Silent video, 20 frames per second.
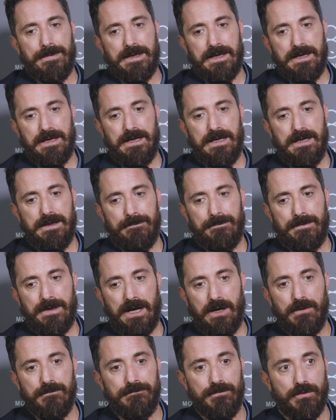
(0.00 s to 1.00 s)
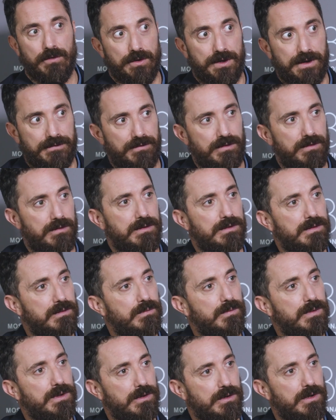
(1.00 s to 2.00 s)
um, how vulnerable
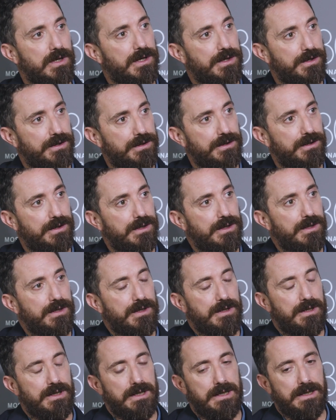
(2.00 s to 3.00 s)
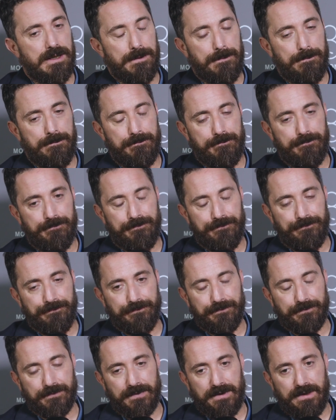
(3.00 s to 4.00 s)
we all are.
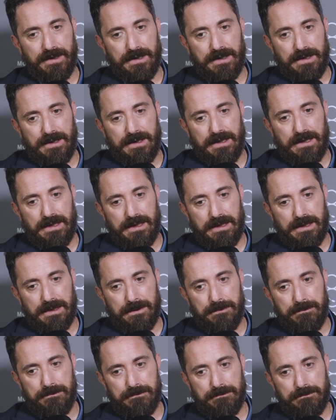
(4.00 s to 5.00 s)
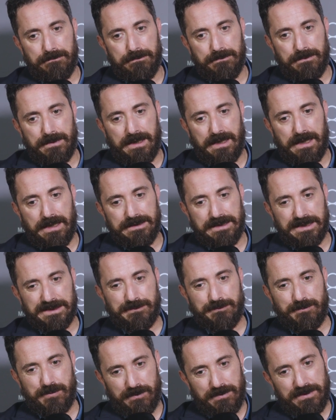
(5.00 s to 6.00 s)
Um, um, and that's
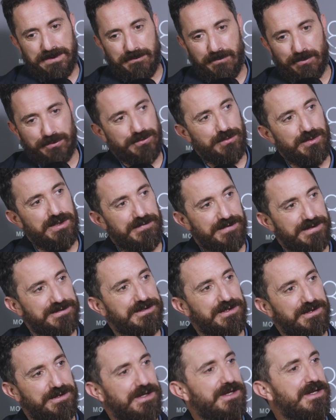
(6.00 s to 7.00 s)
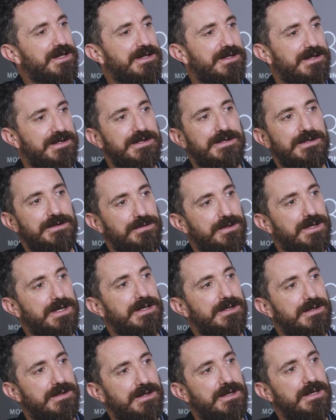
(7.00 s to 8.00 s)
probably the most universal thing you
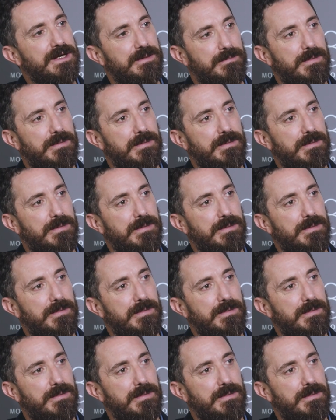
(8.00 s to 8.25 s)
can think